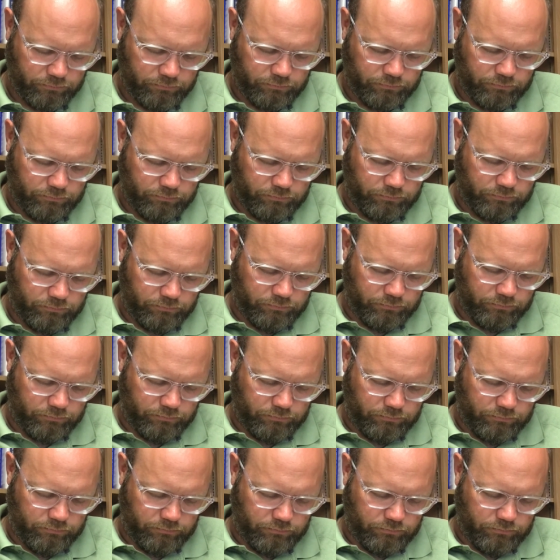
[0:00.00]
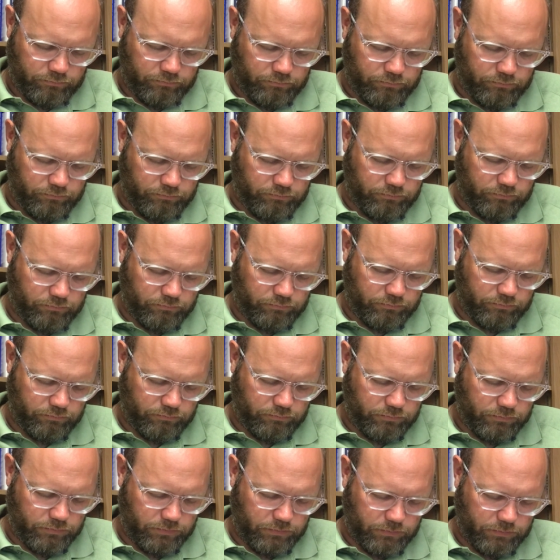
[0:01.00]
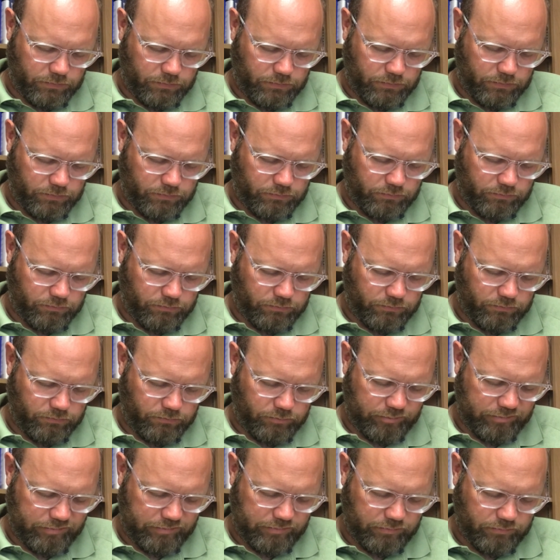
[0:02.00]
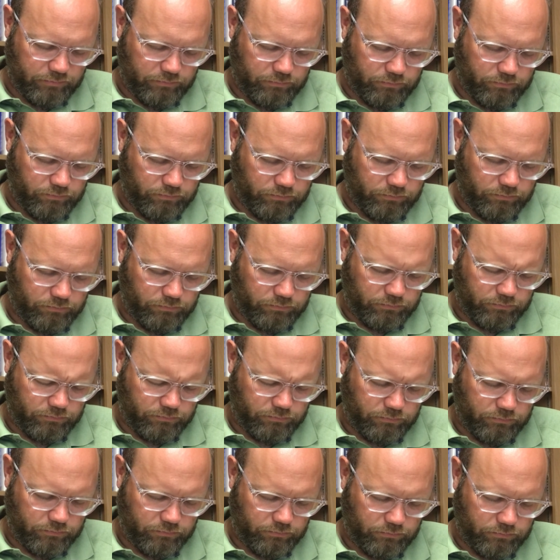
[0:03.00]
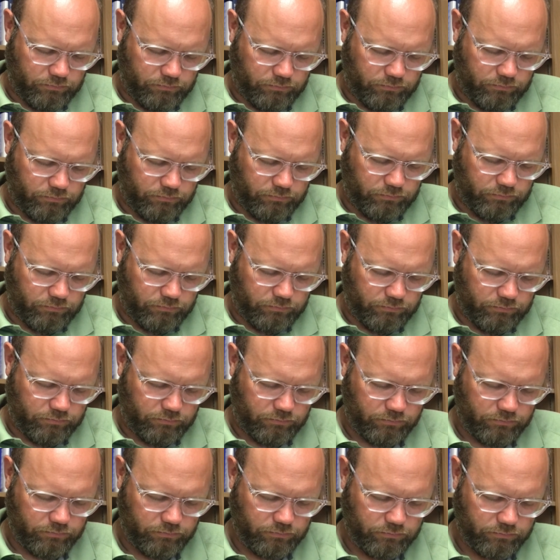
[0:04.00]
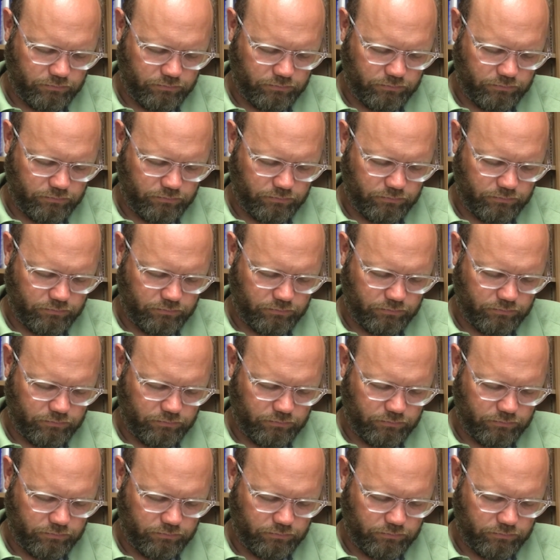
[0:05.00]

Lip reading: (no one is talking)